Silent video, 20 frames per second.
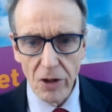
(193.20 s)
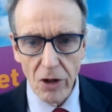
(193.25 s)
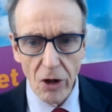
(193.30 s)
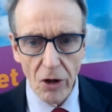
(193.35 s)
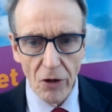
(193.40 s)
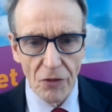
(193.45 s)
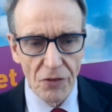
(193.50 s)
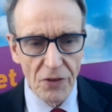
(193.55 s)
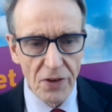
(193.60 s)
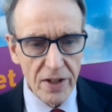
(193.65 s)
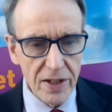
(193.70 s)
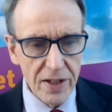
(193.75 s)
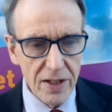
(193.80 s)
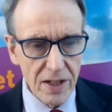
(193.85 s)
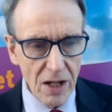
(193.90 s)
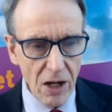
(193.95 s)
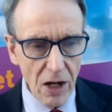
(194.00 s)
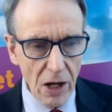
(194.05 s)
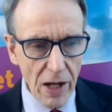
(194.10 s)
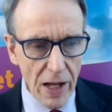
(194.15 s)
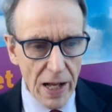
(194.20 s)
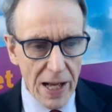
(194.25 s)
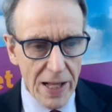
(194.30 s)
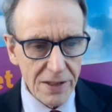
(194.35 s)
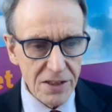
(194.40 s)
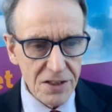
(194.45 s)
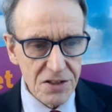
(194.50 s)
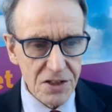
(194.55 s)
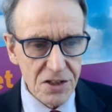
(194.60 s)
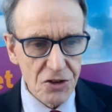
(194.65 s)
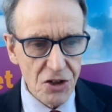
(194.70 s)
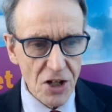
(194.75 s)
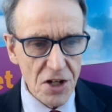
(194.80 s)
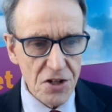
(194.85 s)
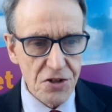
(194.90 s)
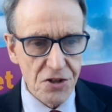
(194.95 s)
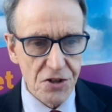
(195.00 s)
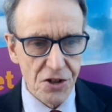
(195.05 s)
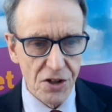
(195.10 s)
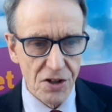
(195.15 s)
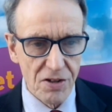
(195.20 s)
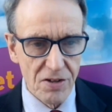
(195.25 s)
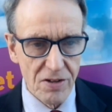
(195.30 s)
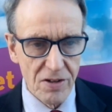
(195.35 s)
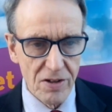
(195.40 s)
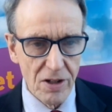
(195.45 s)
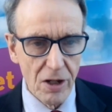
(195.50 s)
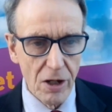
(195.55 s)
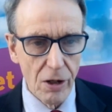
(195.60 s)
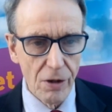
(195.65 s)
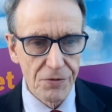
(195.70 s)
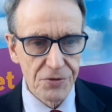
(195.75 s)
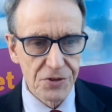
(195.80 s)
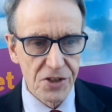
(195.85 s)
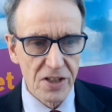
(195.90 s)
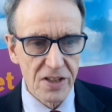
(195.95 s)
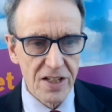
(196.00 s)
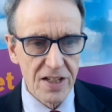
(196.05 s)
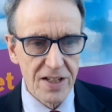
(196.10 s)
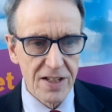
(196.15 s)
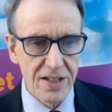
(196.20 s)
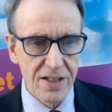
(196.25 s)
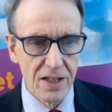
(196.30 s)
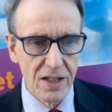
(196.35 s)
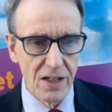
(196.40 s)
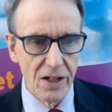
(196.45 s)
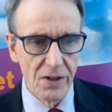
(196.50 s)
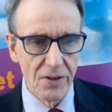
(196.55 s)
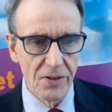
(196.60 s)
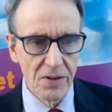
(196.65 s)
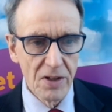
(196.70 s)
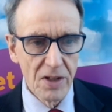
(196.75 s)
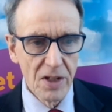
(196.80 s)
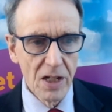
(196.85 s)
on the uh, at the suggestion of Sadiq Khan,